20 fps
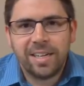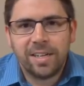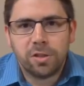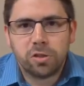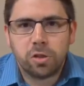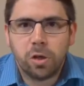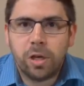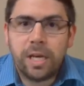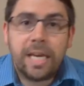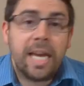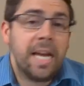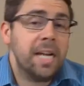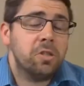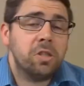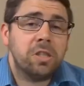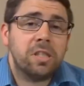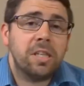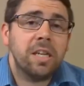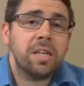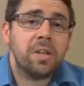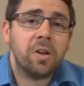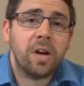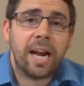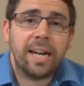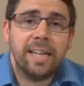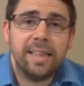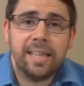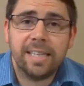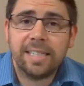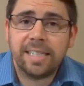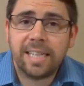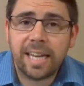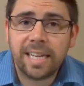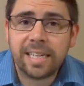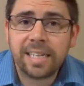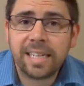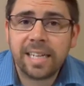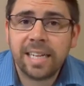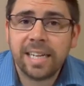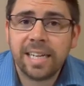So you can't just stick your head in the
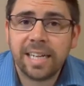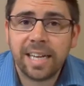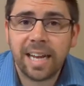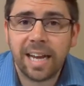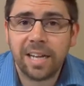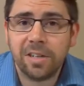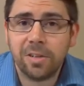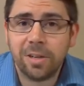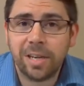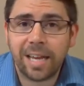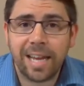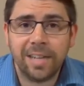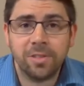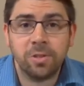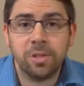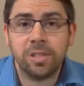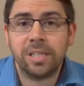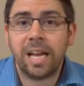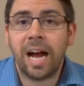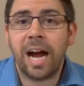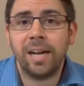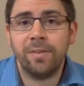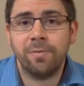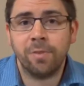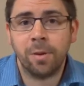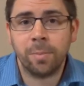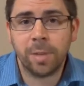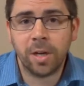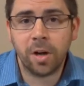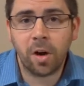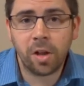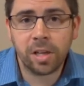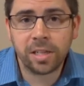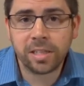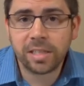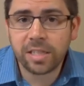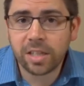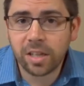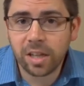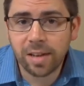sand, and you can't just hide from it all
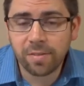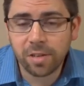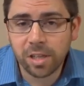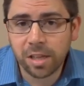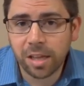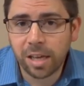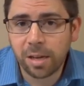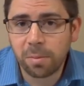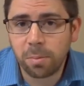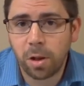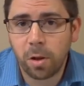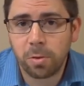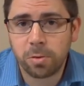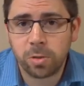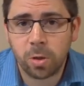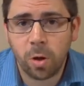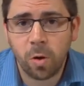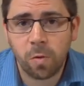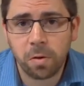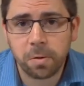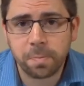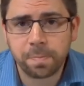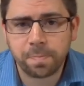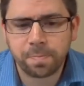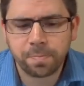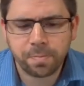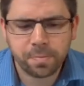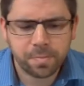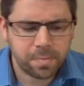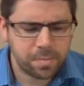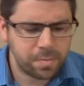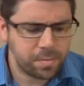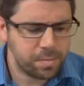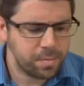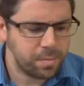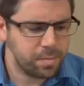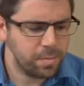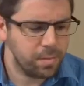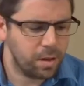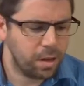until everything blows over.
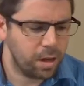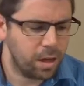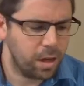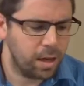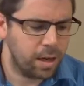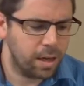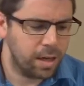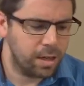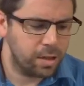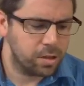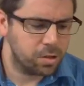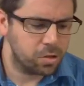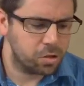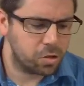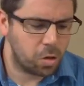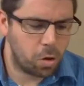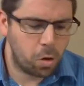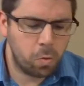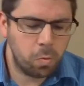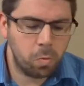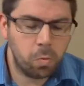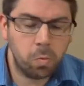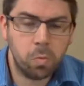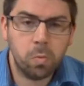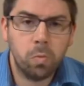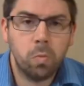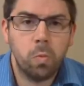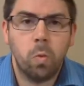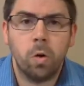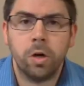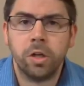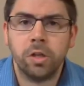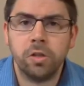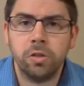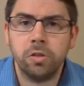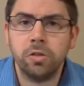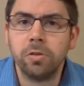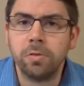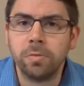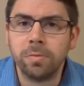So what do you
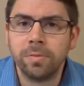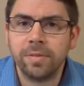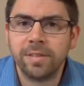do?